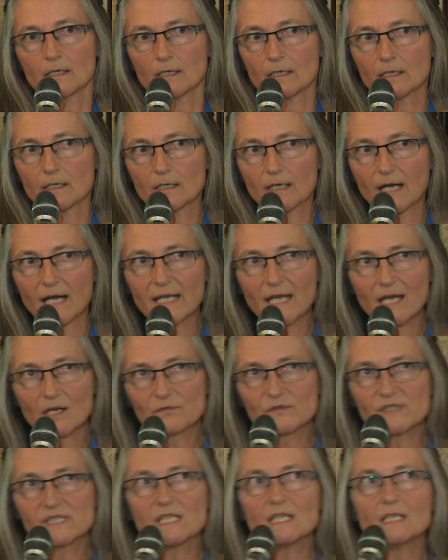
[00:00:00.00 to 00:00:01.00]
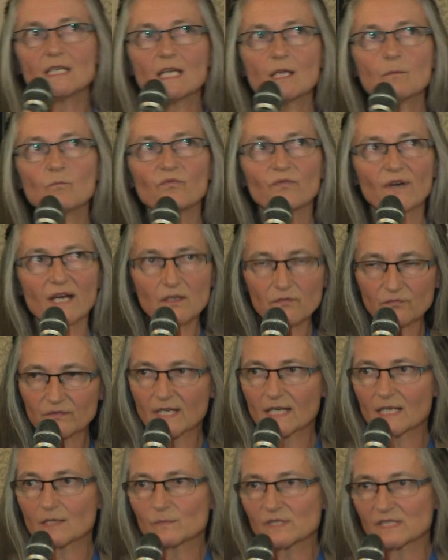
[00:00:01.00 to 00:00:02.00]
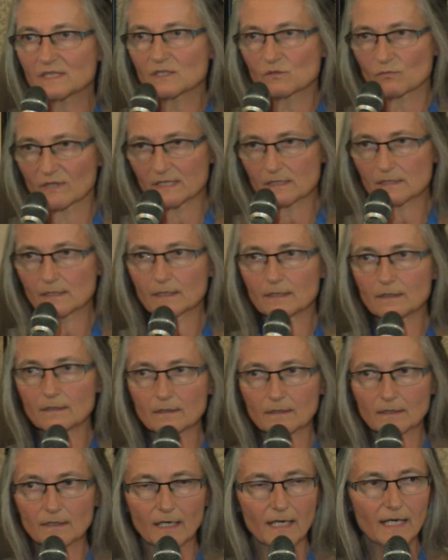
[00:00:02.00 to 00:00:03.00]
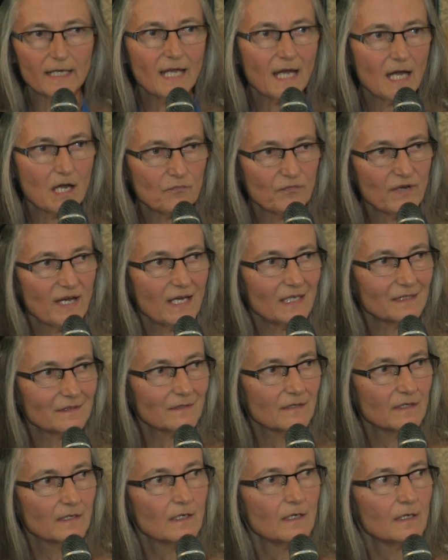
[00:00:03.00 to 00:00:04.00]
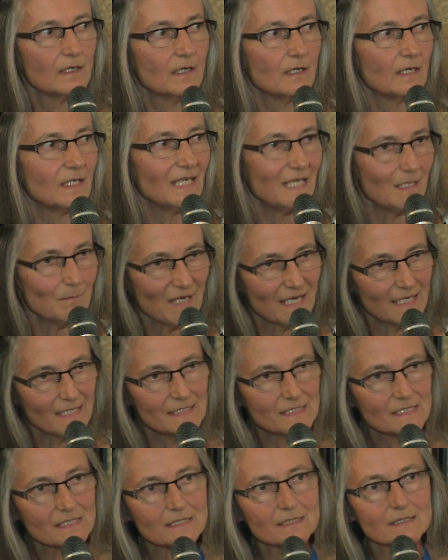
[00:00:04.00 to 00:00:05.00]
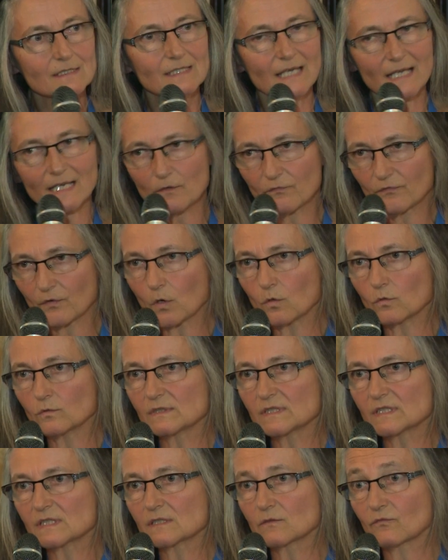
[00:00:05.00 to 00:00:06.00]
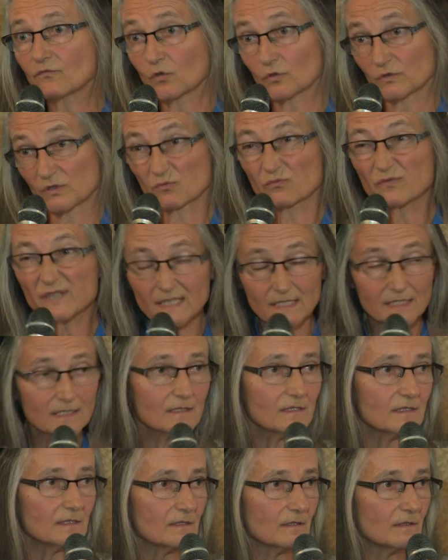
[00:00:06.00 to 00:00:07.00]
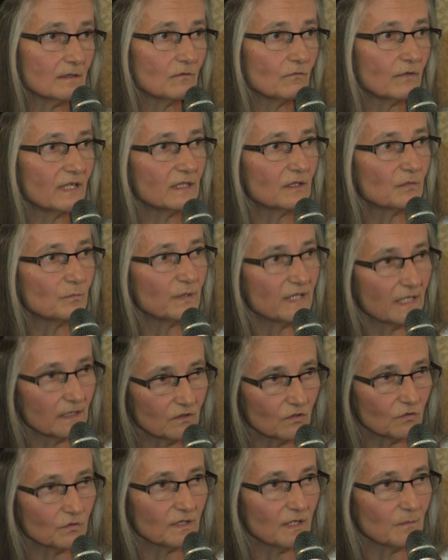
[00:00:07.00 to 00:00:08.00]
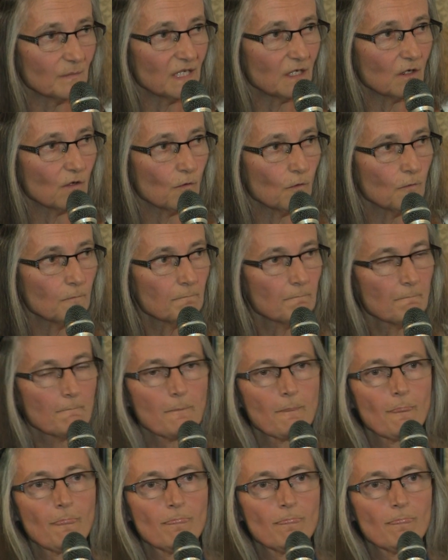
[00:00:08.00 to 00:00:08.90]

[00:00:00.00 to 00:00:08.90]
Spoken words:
I have seen him 5 times in Switzerland. I have had emails, telephones for 3 years with Pietro D'Amico.